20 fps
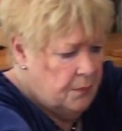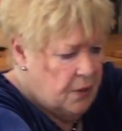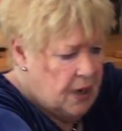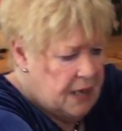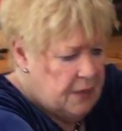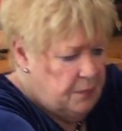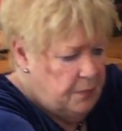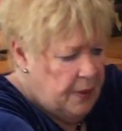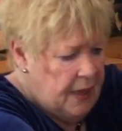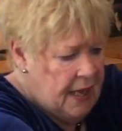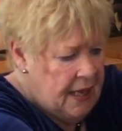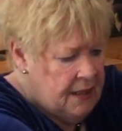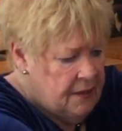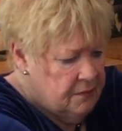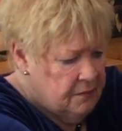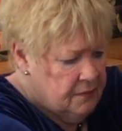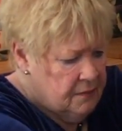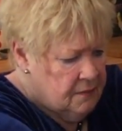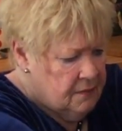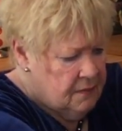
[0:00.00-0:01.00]
bread pan,
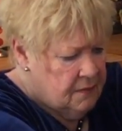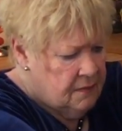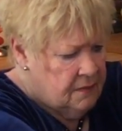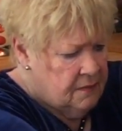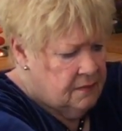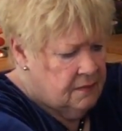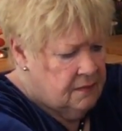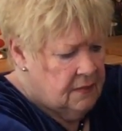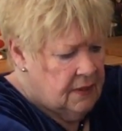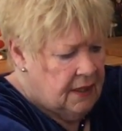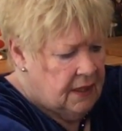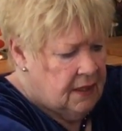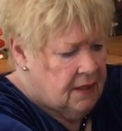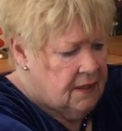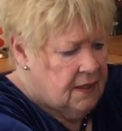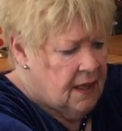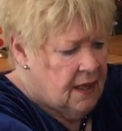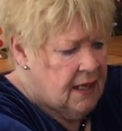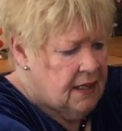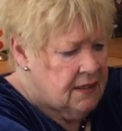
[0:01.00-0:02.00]
like
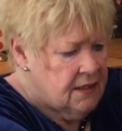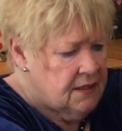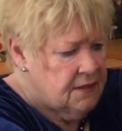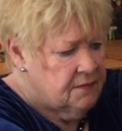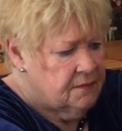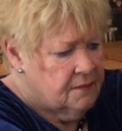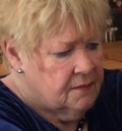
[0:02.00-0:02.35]
that.